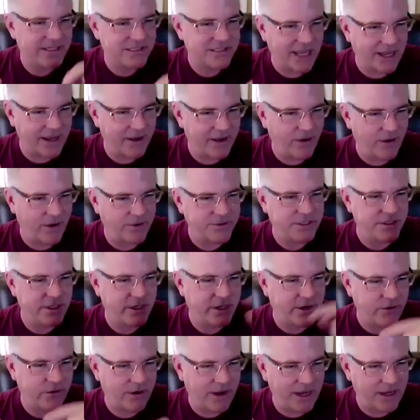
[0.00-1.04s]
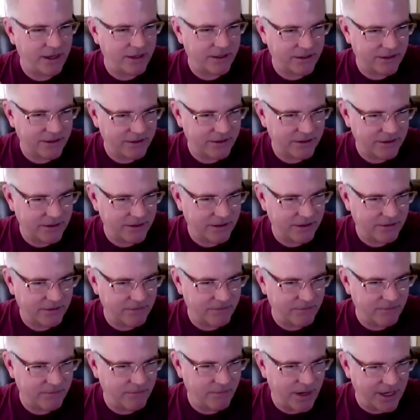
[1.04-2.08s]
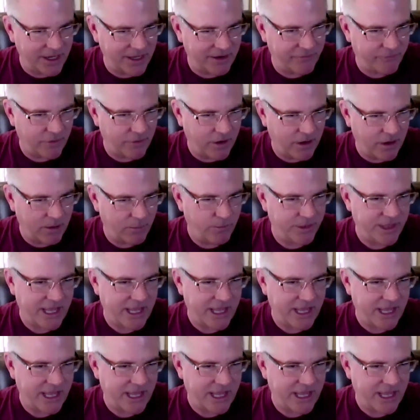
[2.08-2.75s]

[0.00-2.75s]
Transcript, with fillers: sales and to create money from.